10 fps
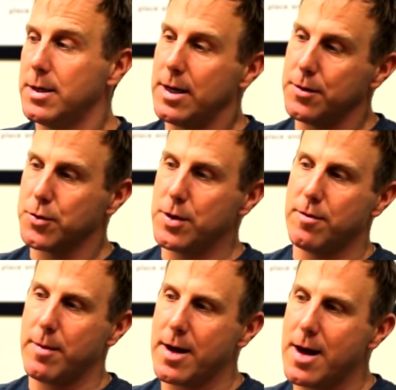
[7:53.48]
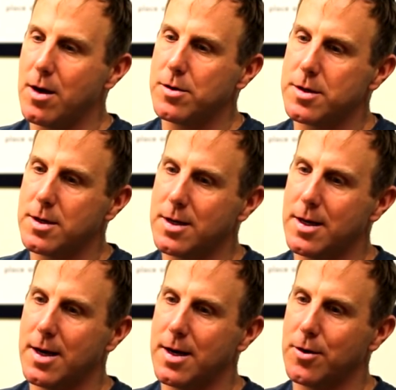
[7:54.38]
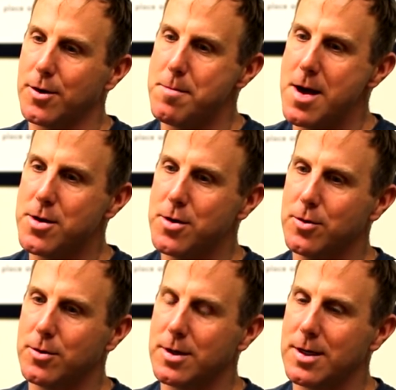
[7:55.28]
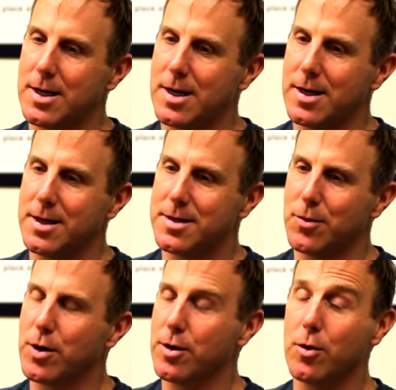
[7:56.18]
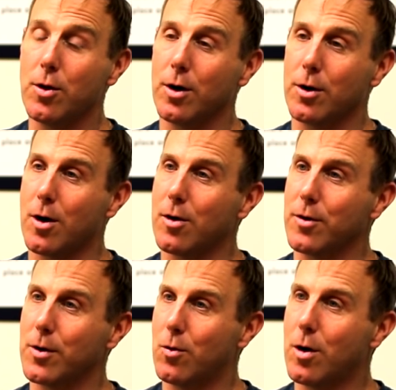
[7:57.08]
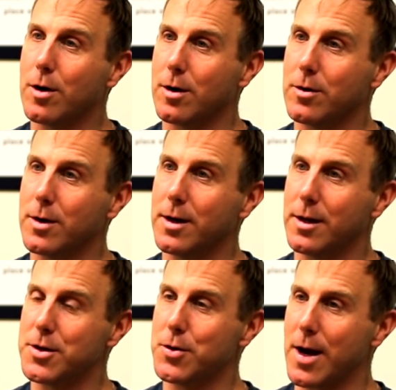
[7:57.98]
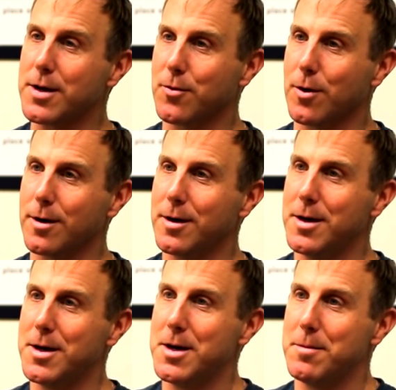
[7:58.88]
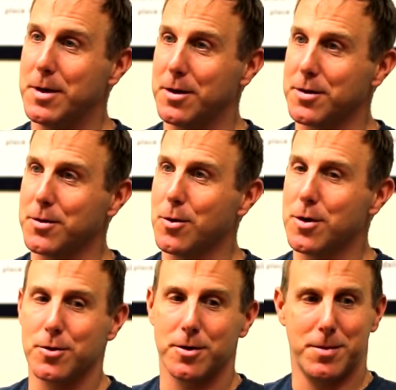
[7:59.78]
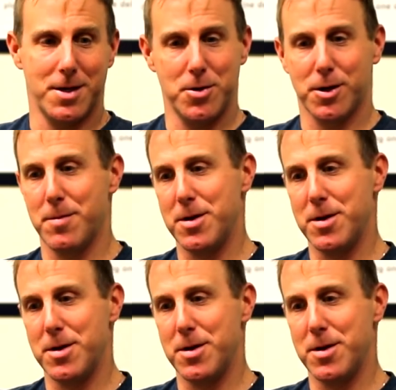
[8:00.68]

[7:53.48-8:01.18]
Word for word: down the street from my house, and on the menu uh, it said we are no longer offering water unless you ask for it because of the water shortage. But then you look at the